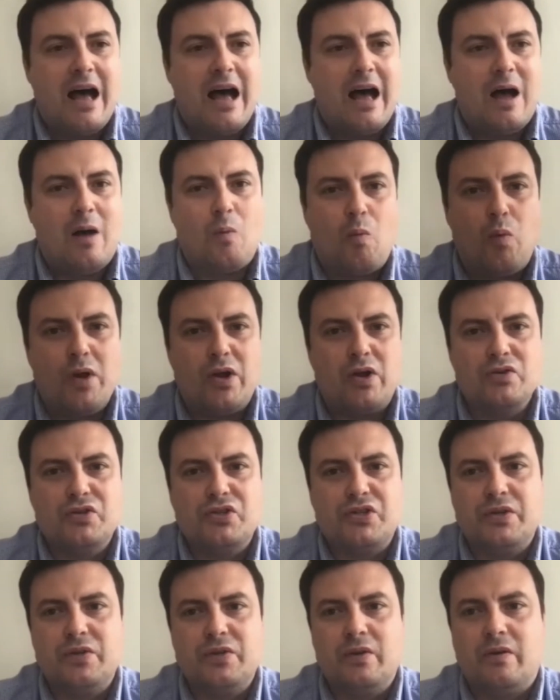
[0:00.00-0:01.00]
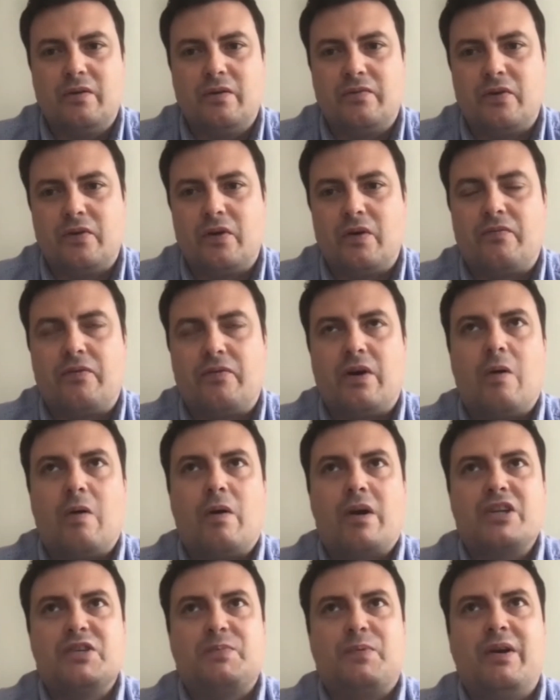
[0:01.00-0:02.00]
we consider for
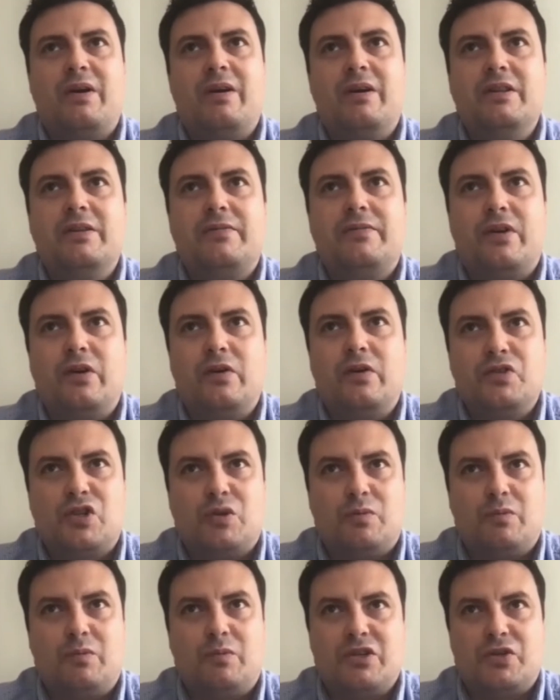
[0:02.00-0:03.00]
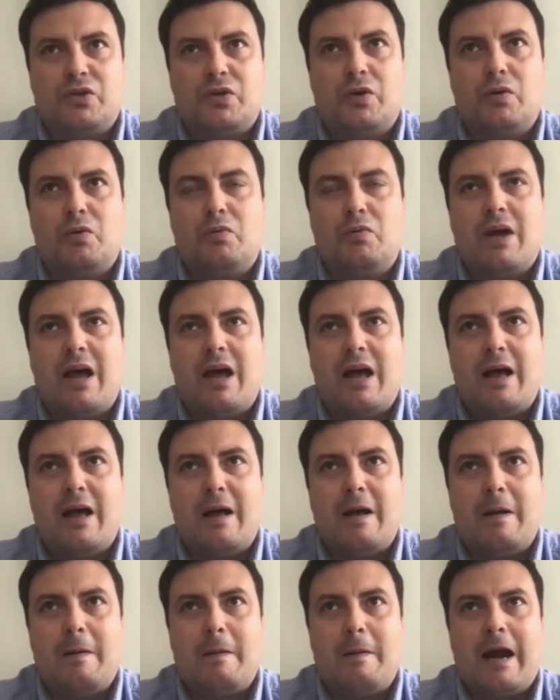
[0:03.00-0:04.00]
our experience in different customers, so
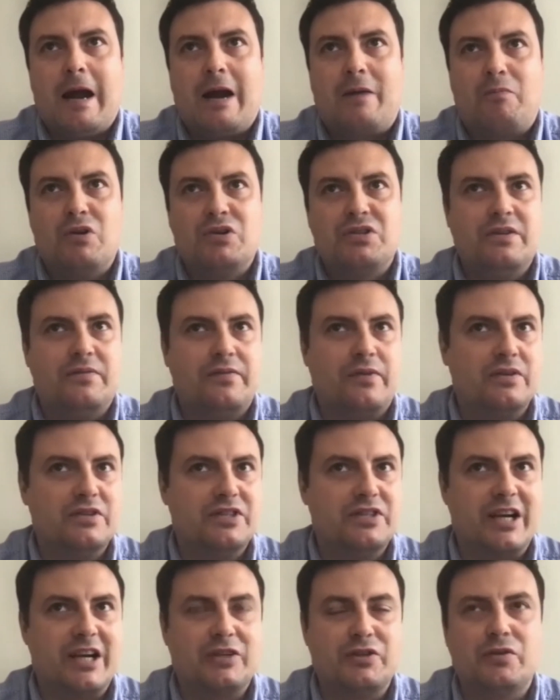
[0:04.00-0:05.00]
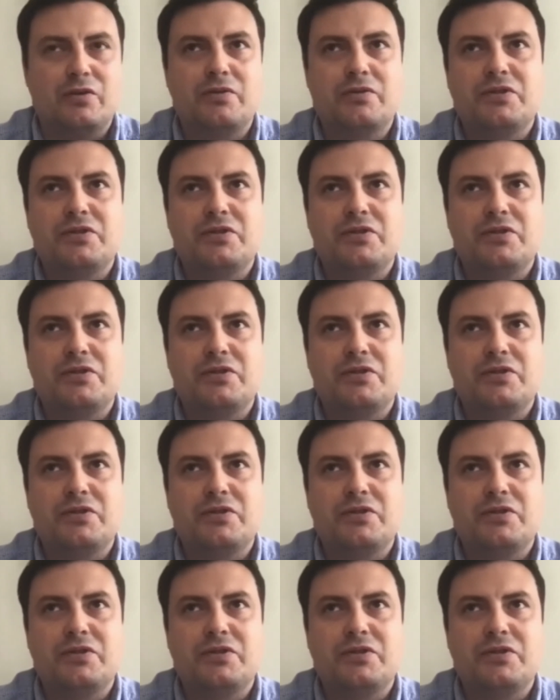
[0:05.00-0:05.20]
across different sectors,